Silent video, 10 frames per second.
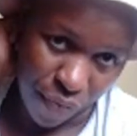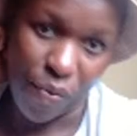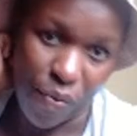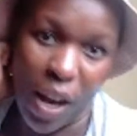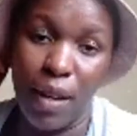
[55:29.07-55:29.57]

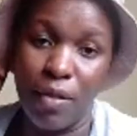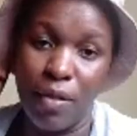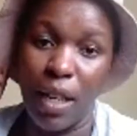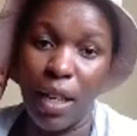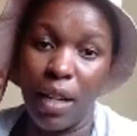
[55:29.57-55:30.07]
Then after
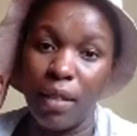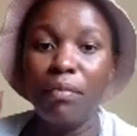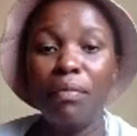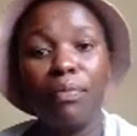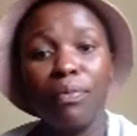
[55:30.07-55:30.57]

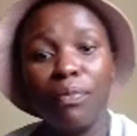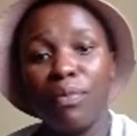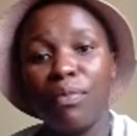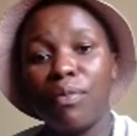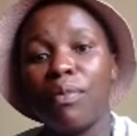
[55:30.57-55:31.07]

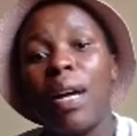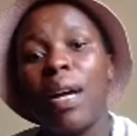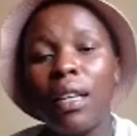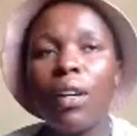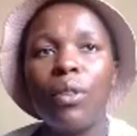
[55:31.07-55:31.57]

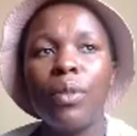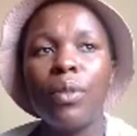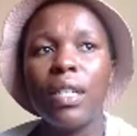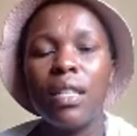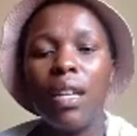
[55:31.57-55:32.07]
Monday, on
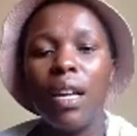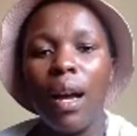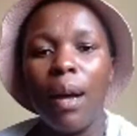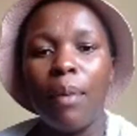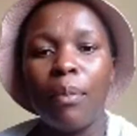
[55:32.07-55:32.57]
Wednesday, I'm
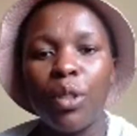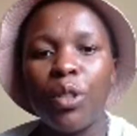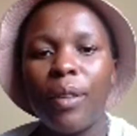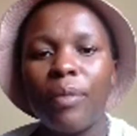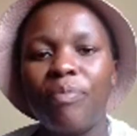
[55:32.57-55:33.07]
not sure.
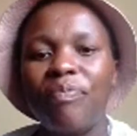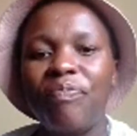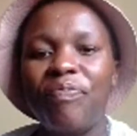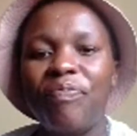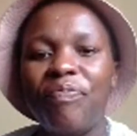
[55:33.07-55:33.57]
I'm
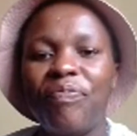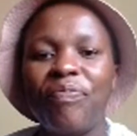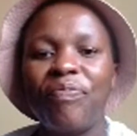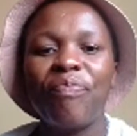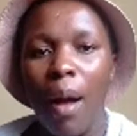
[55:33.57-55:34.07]

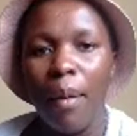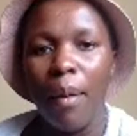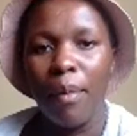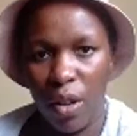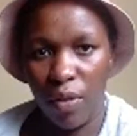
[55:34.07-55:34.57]
not
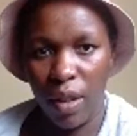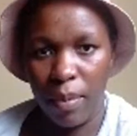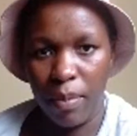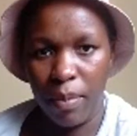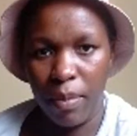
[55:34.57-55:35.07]
sure if I'll
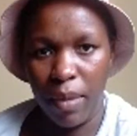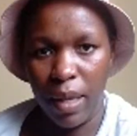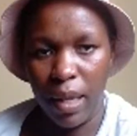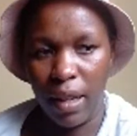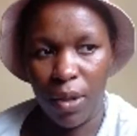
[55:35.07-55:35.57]
be live
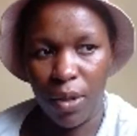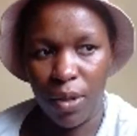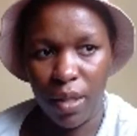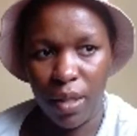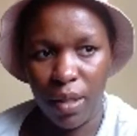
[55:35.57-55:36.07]

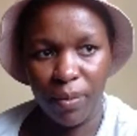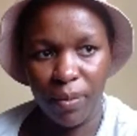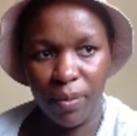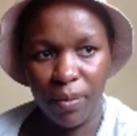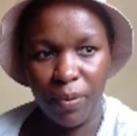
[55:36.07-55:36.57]
because
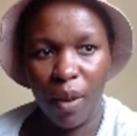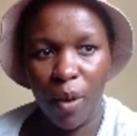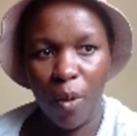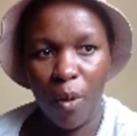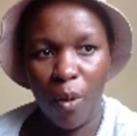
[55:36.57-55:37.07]

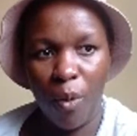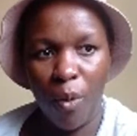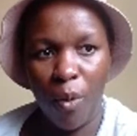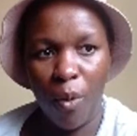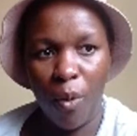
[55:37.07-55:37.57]
one, my
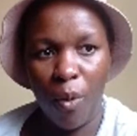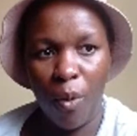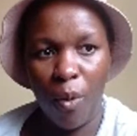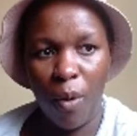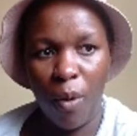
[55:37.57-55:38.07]
kids will
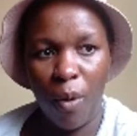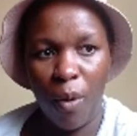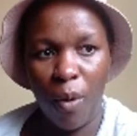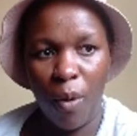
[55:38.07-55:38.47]
be